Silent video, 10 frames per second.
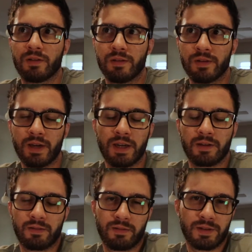you
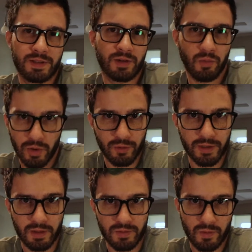gotta consider what your
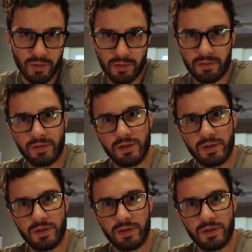time's worth.